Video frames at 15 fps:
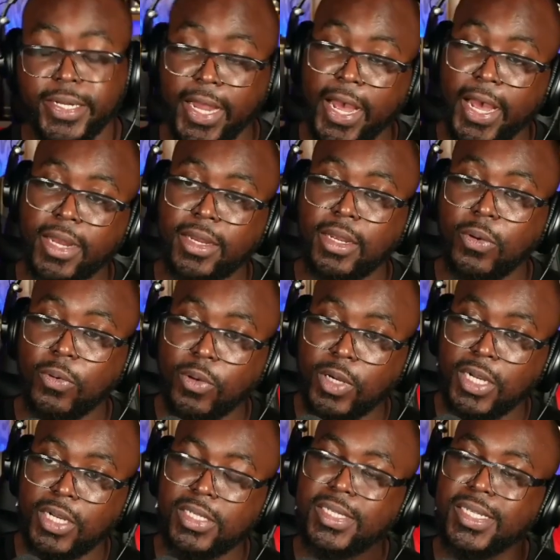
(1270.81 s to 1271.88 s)
That
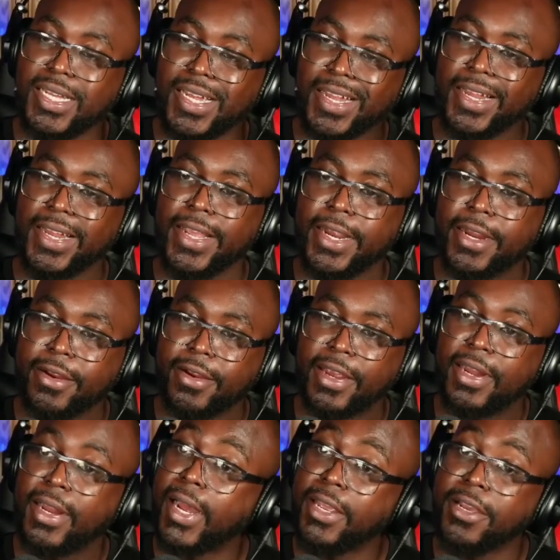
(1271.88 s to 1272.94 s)
was clear,
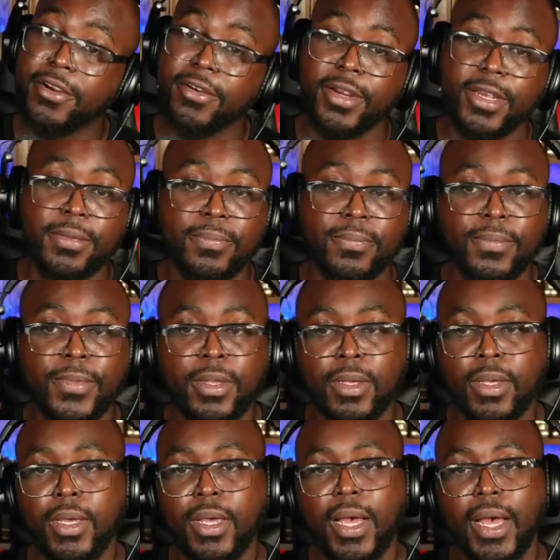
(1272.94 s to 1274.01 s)
and I agree.
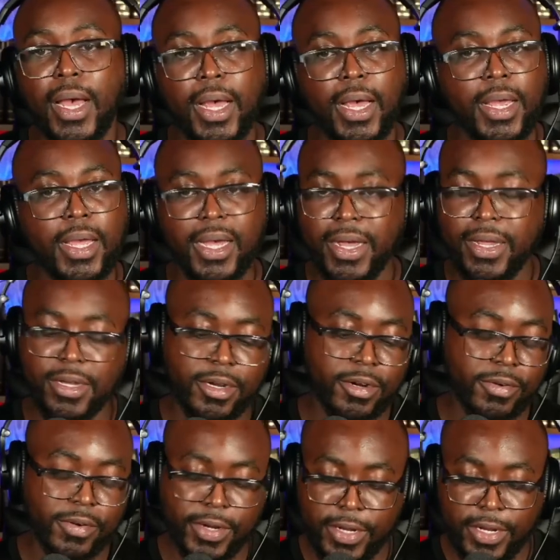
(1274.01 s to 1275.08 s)
I, I
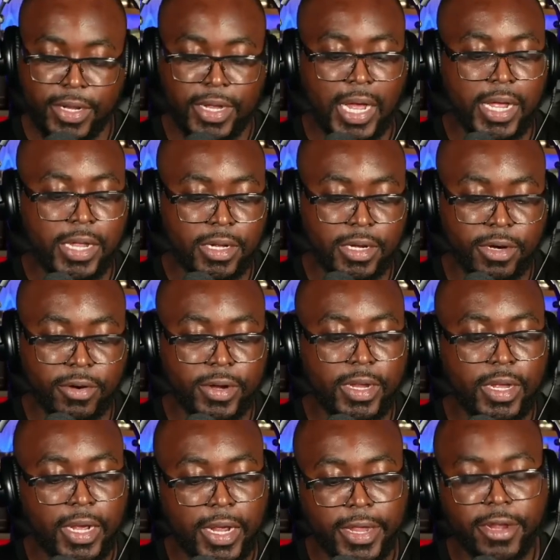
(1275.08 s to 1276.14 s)
agree, I
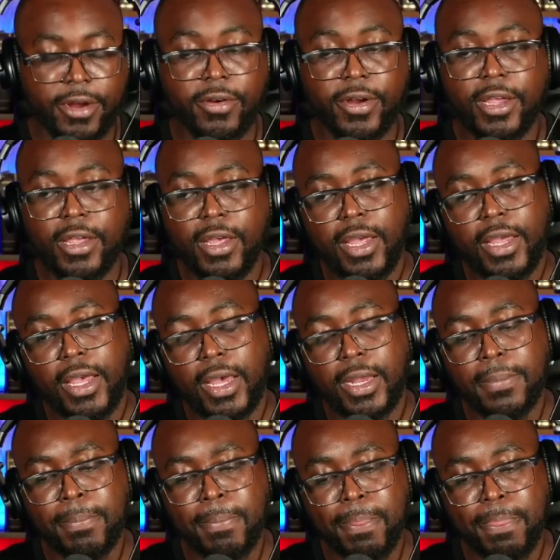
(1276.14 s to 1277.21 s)
agree, I agree.
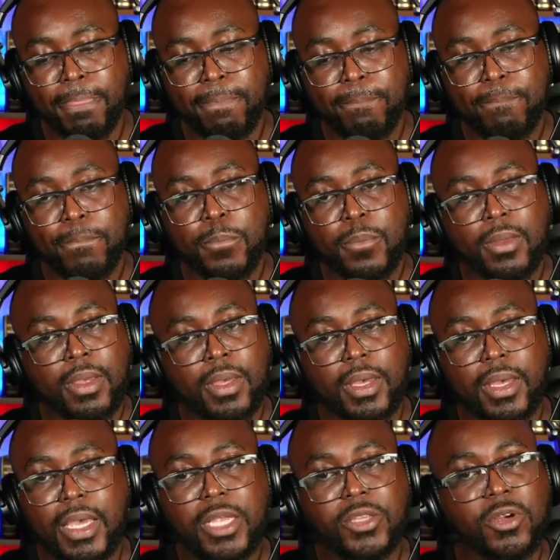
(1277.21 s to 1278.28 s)
Again,
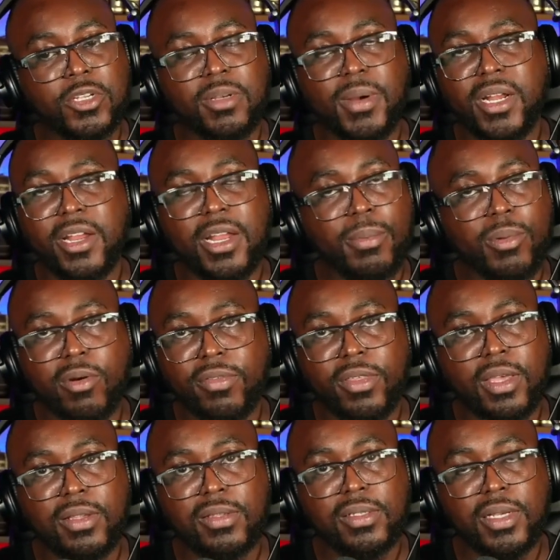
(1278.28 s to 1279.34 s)
he talks about a number of
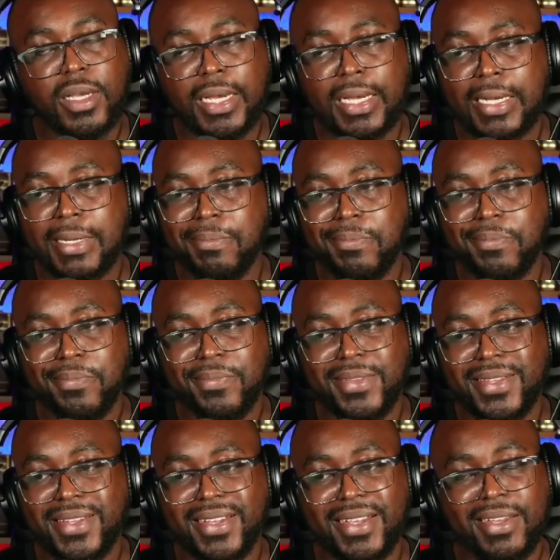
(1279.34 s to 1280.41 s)
things. Um,
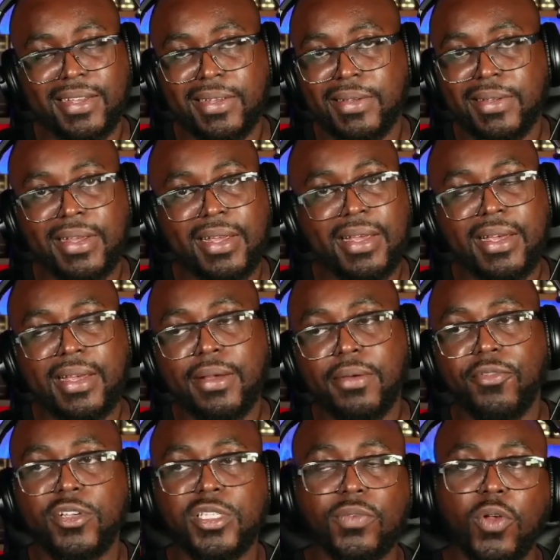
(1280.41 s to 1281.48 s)

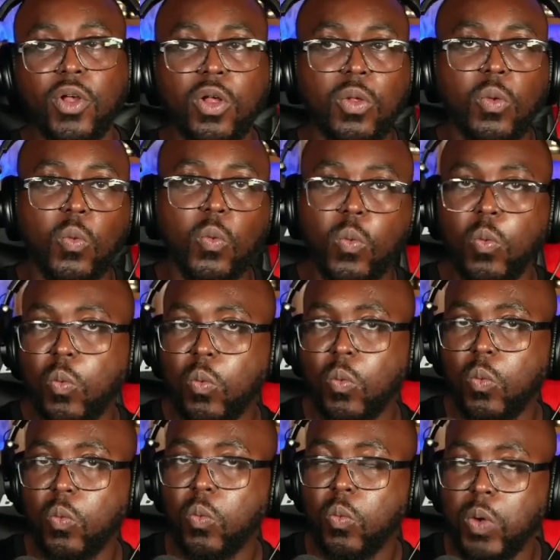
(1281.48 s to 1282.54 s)
First of all,
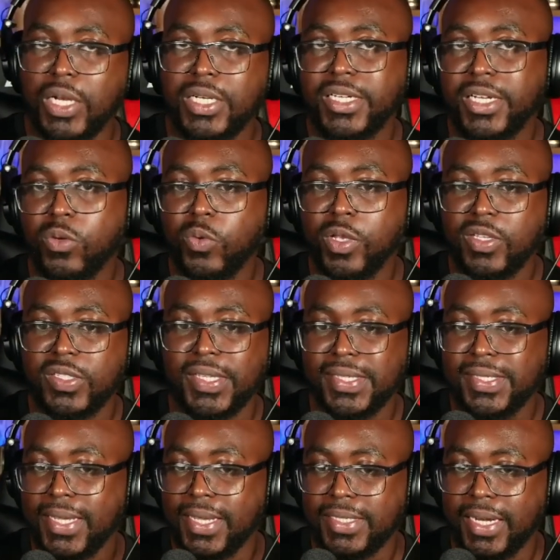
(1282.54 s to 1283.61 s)
what Ted Wilson
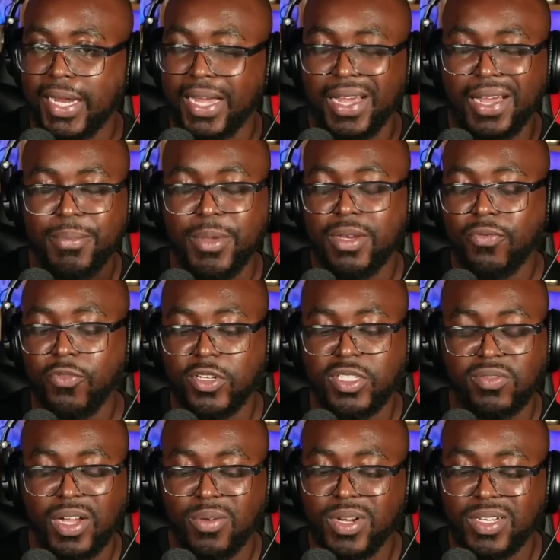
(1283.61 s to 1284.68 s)
says that I, I mean, first
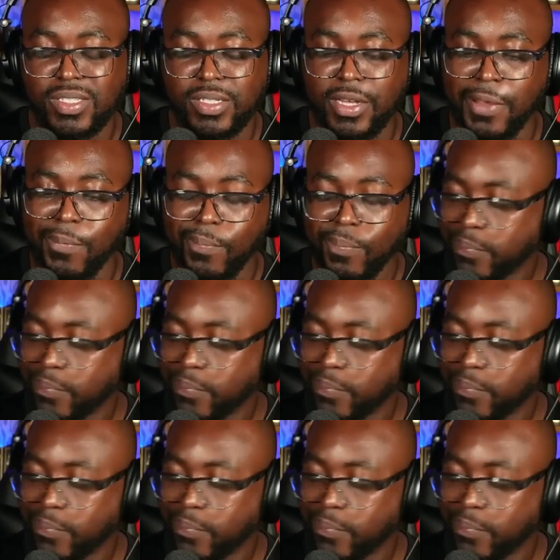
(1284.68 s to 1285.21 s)
of all, I want to say.